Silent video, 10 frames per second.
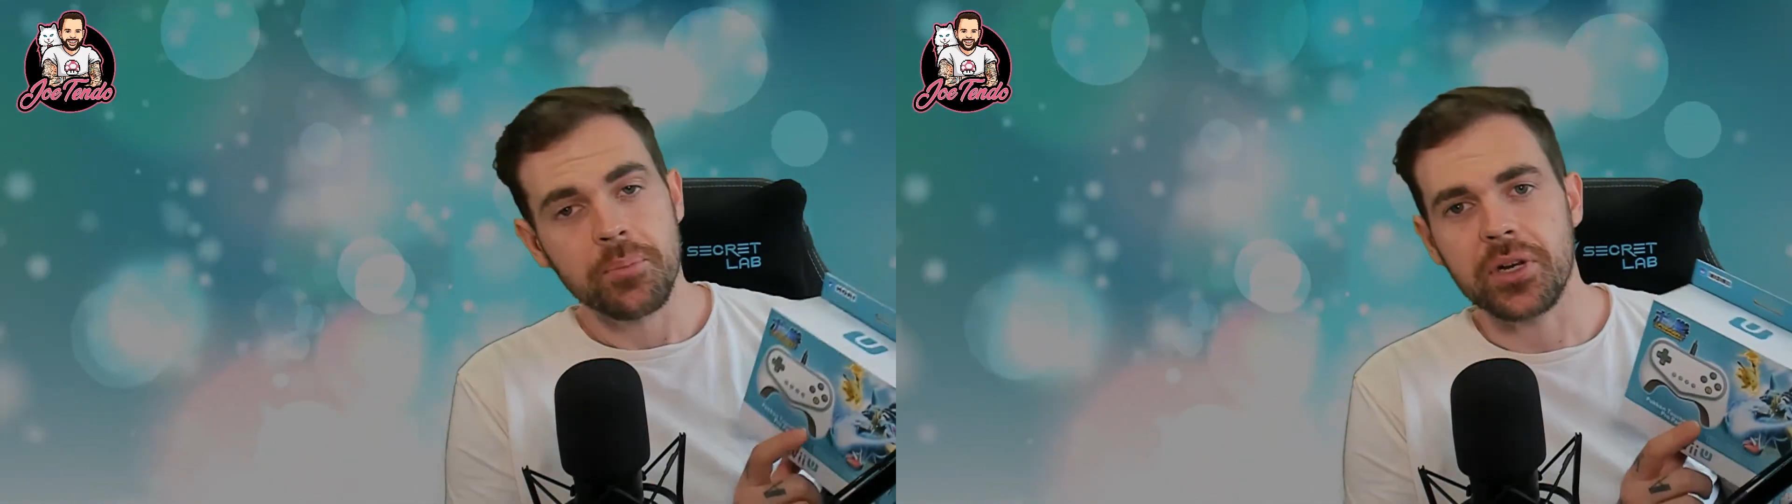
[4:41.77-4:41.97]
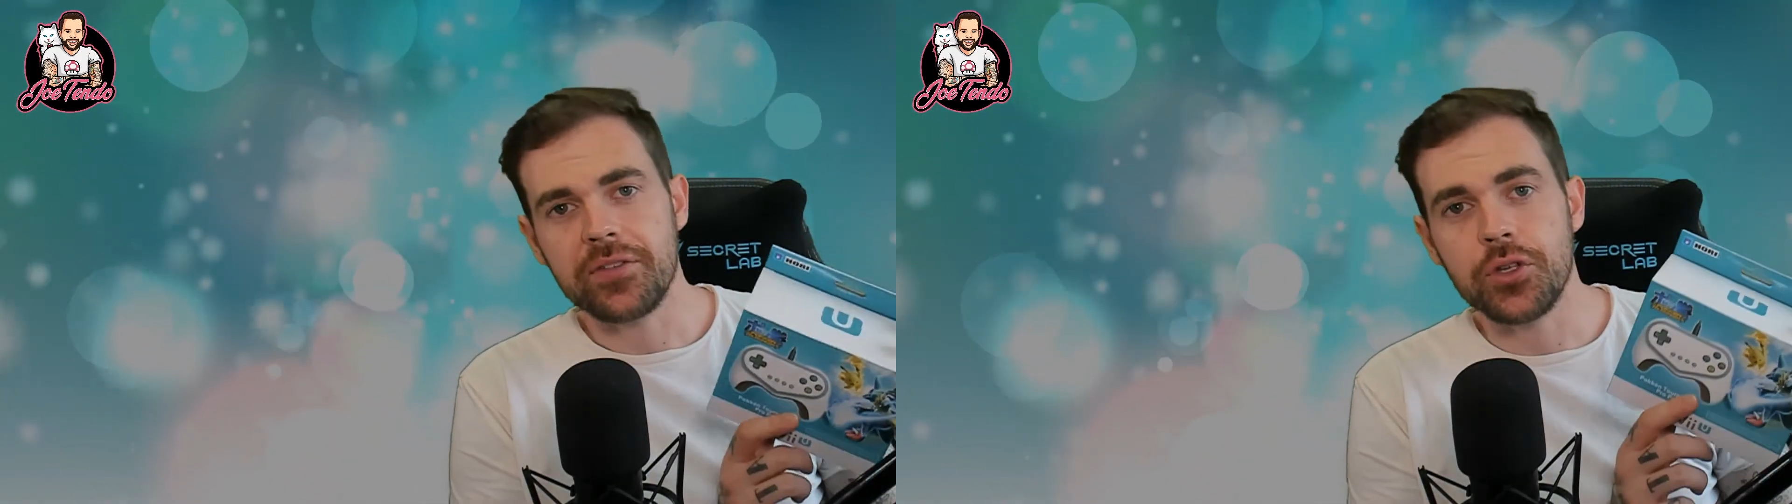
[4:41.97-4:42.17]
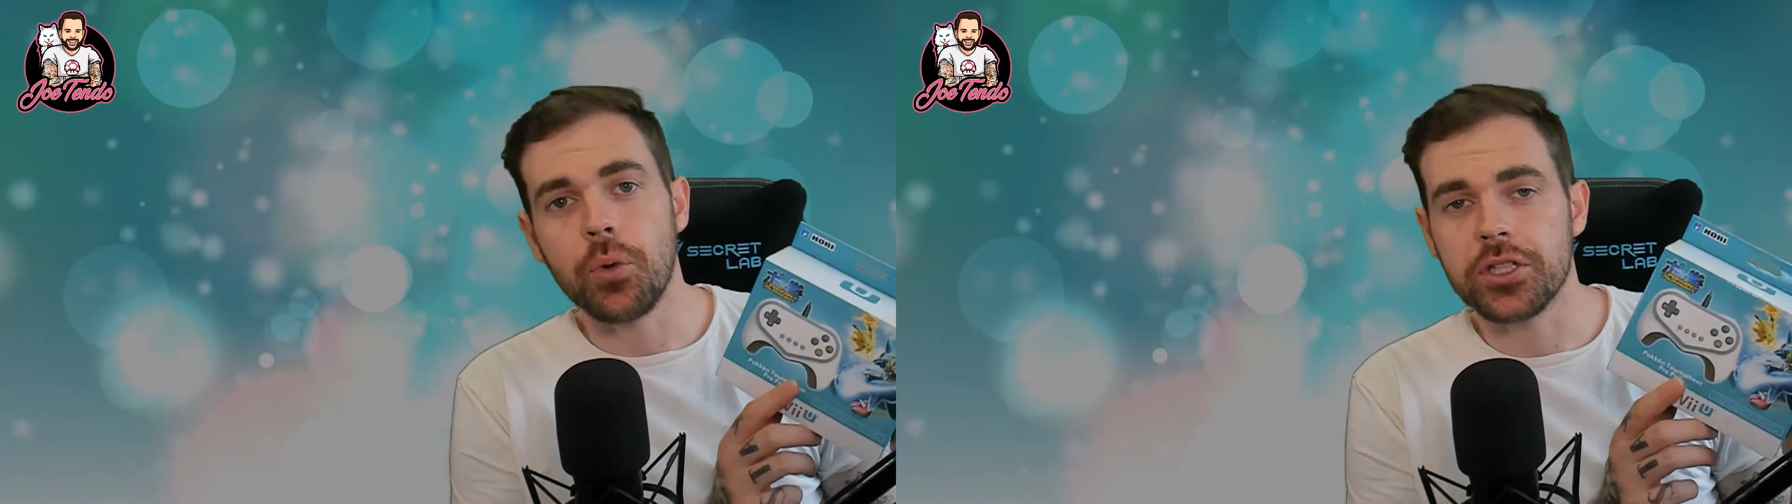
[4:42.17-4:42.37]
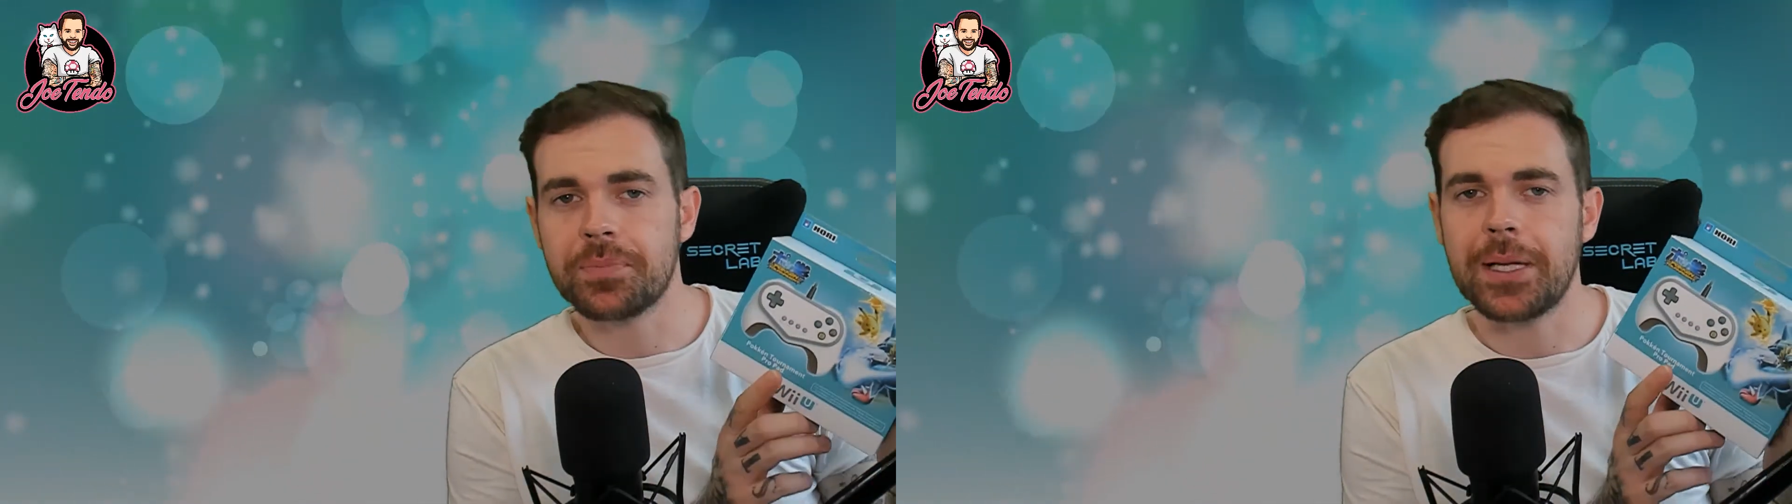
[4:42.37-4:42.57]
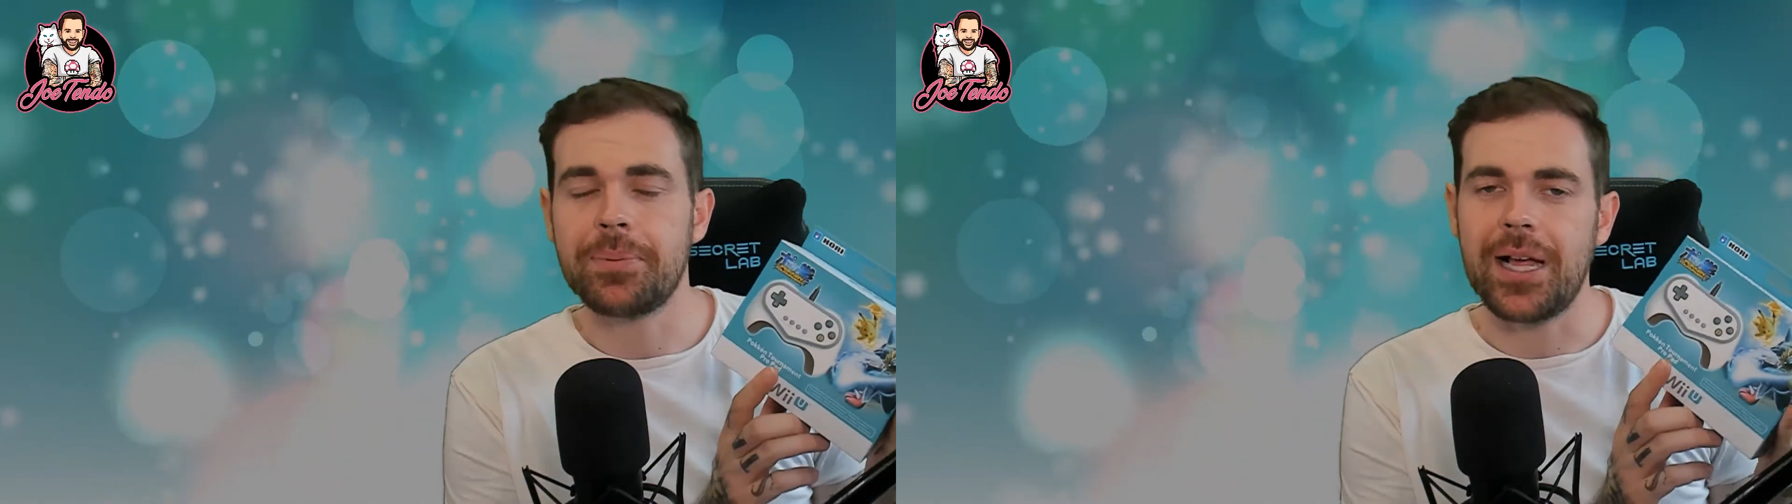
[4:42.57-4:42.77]
But if you want to
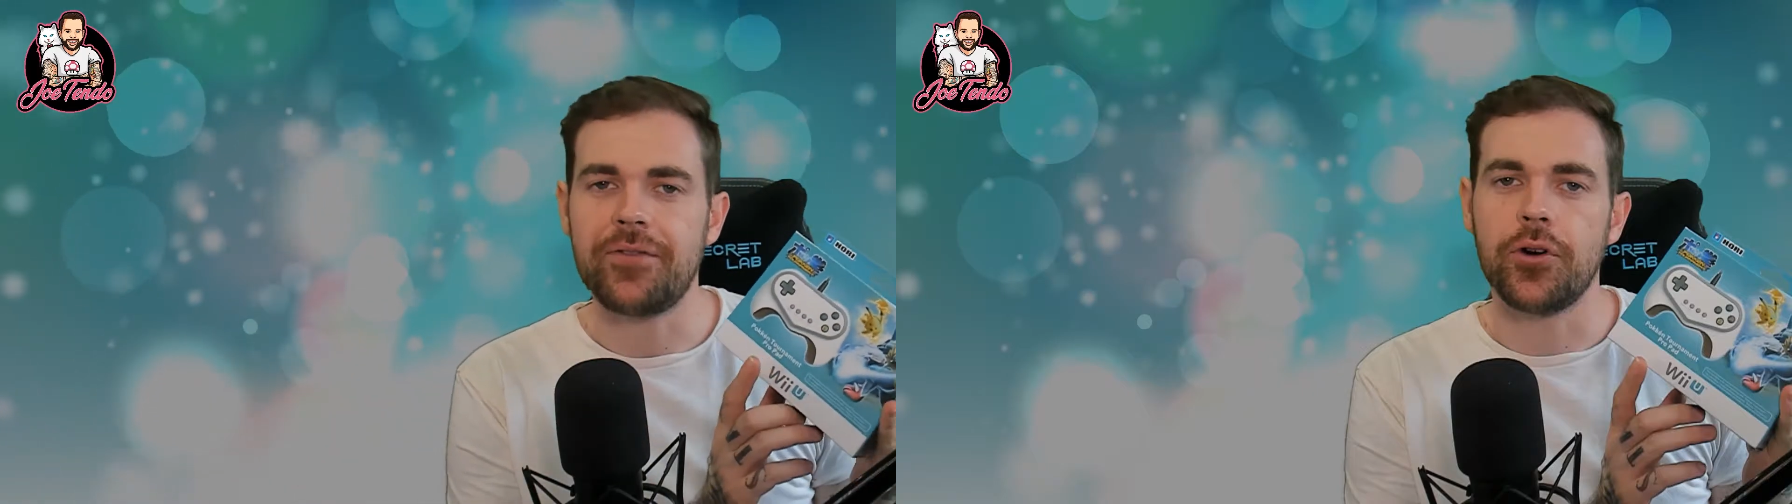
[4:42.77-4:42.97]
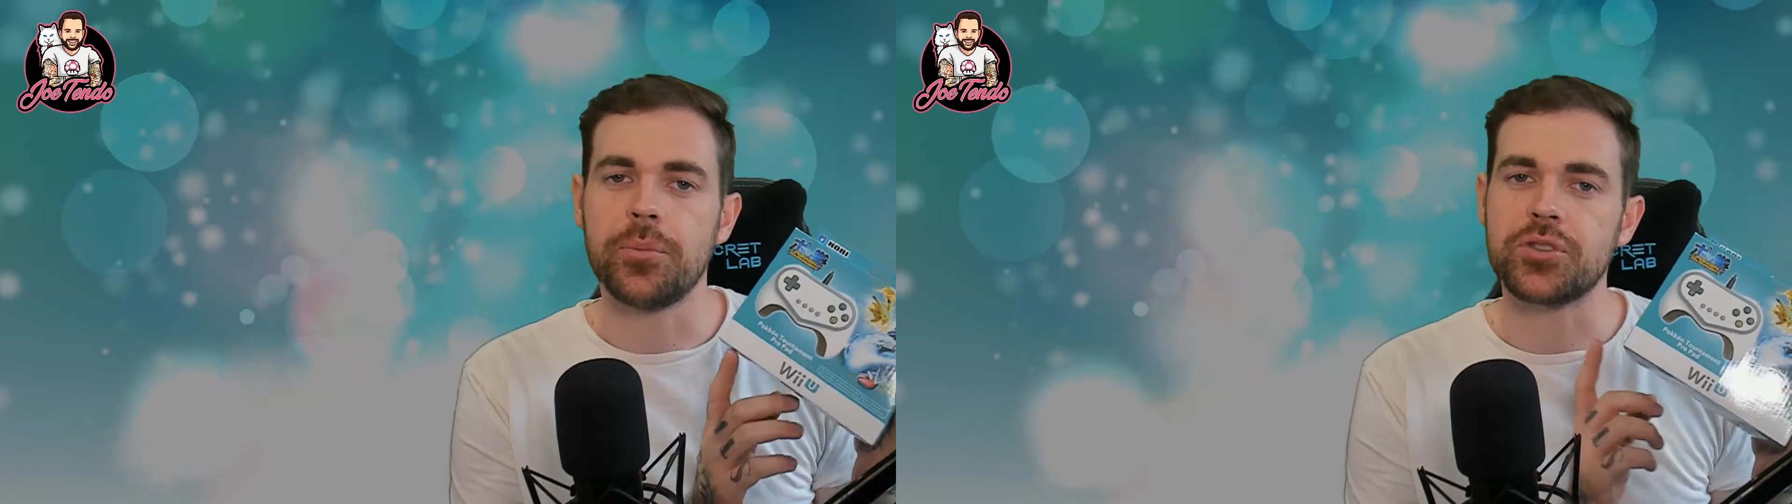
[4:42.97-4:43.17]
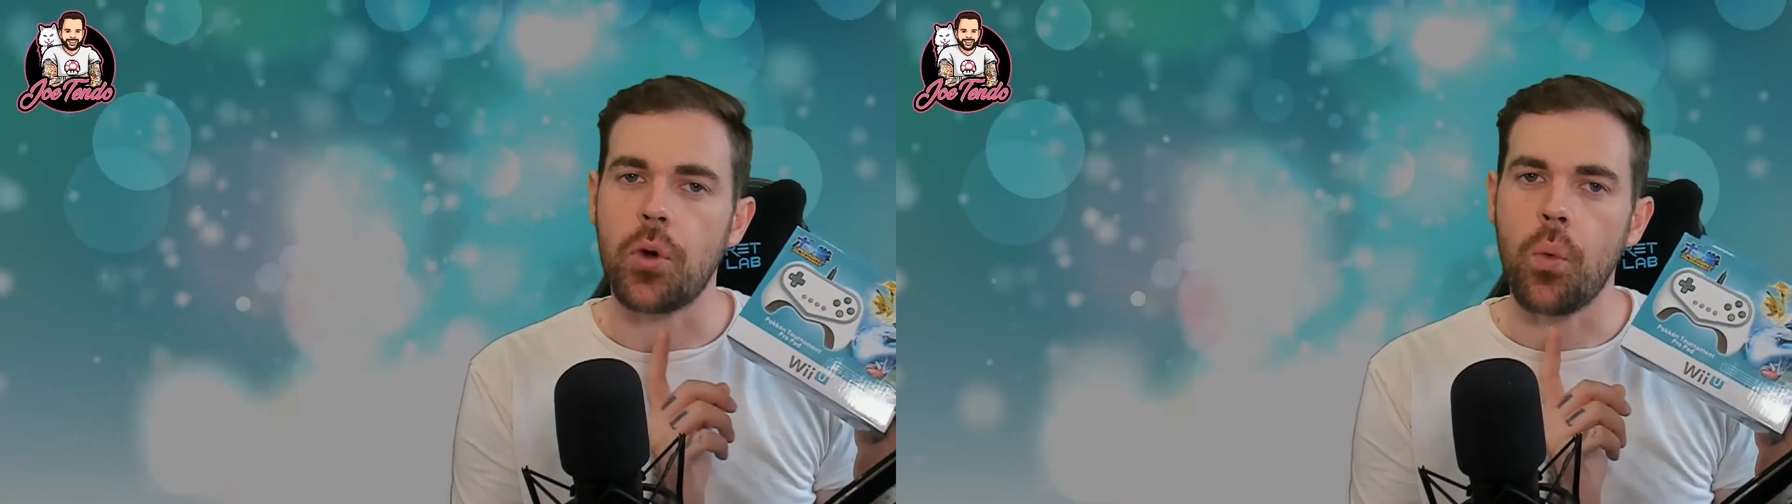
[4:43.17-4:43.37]
play platformers